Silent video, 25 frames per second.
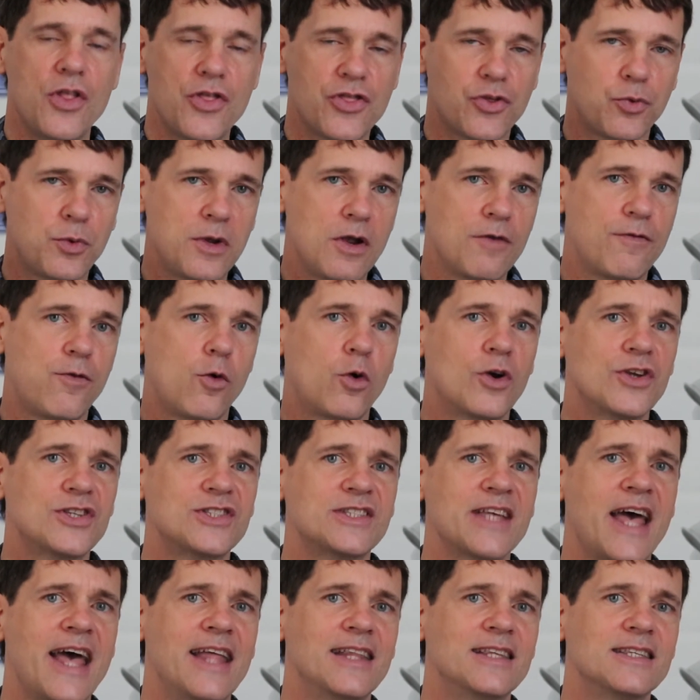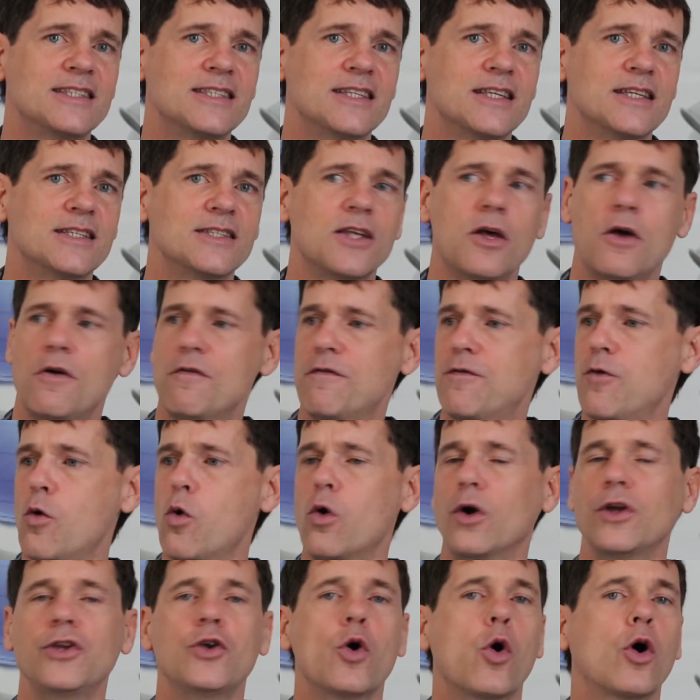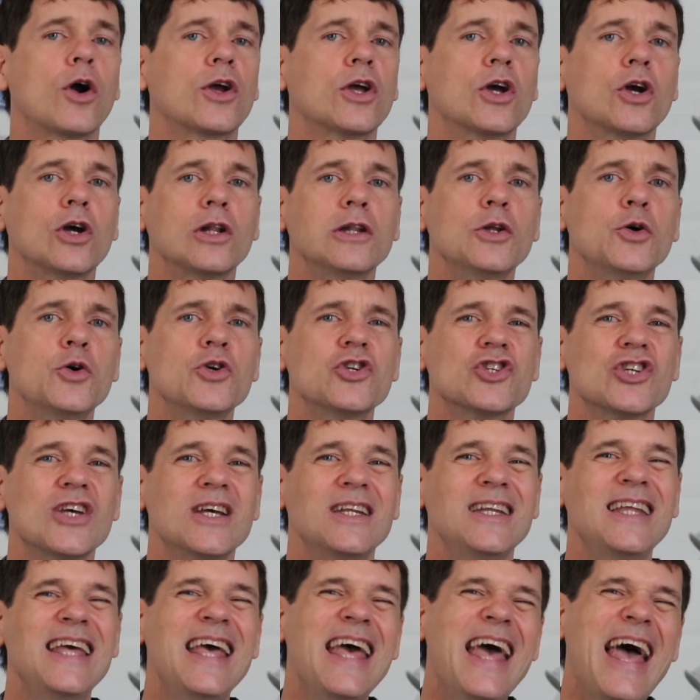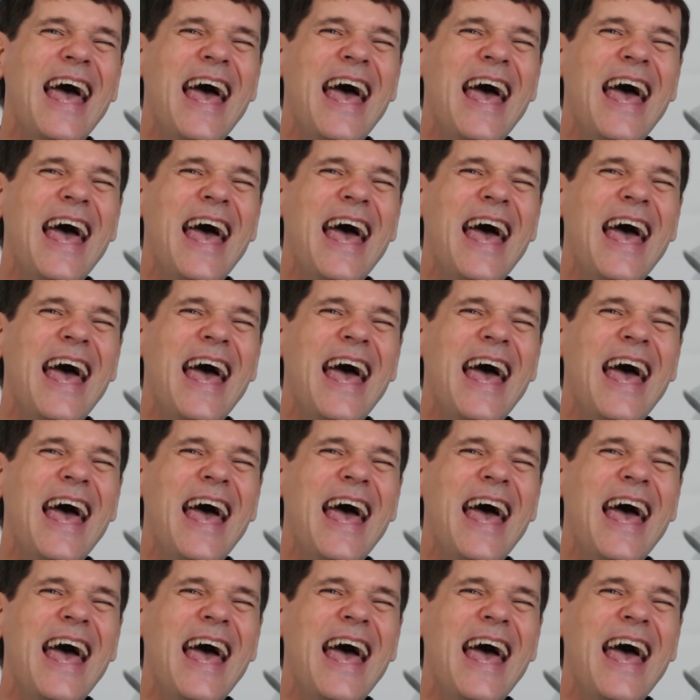3 or 4 sentences for your conclusion,